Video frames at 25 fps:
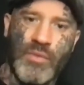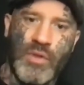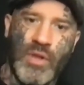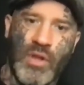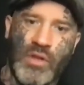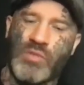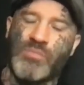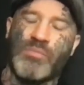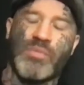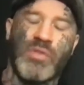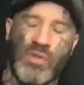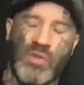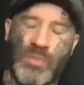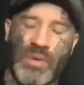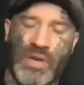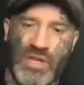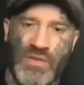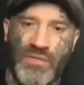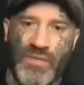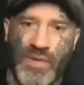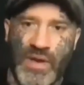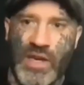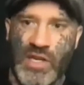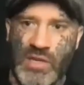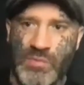Sorry, the biggest
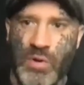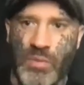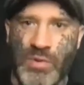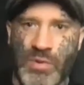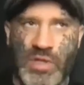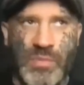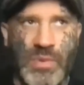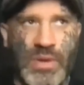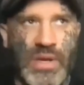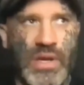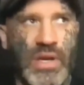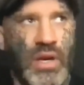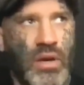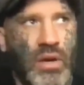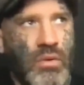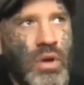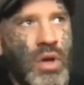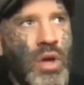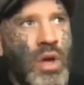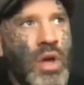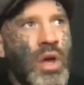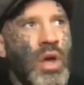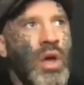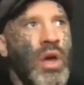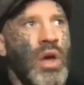fear is public speaking.
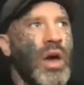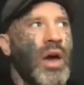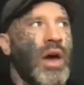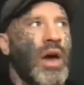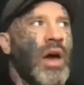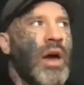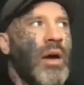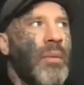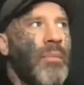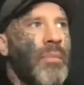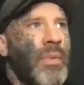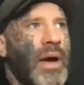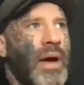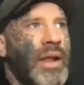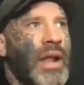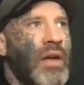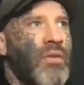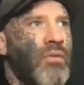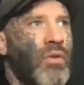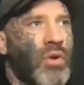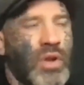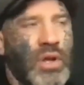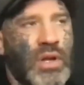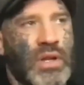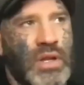And
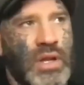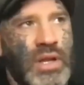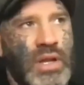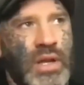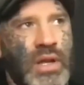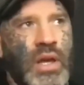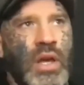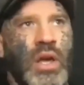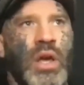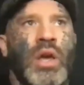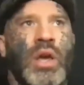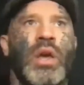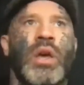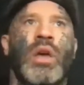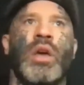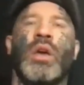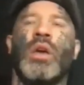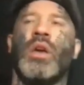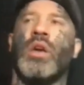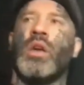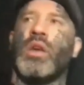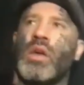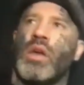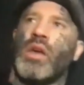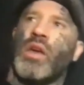ironically,
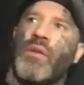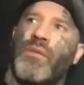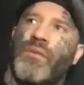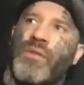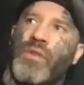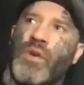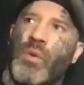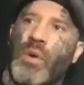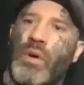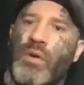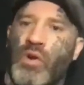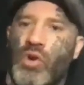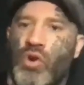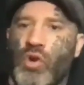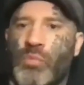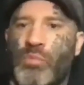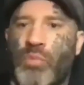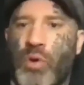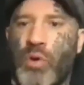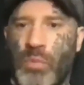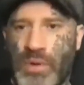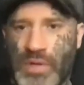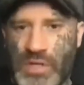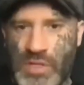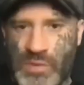if you are a good
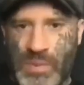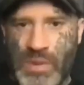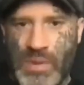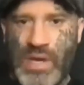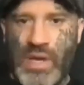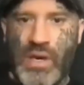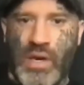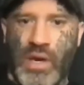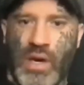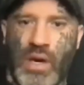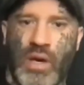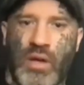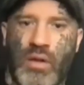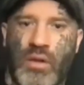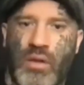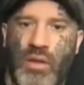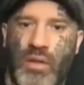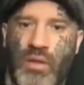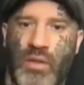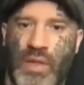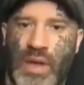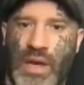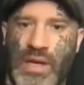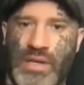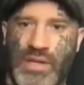public speaker,
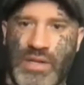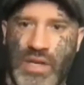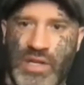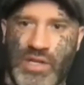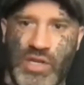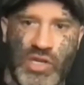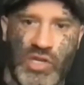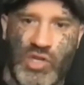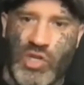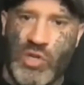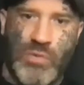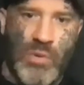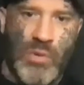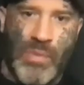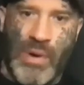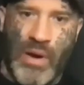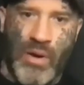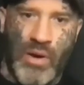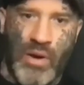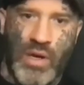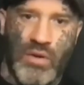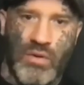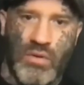it's a superpower.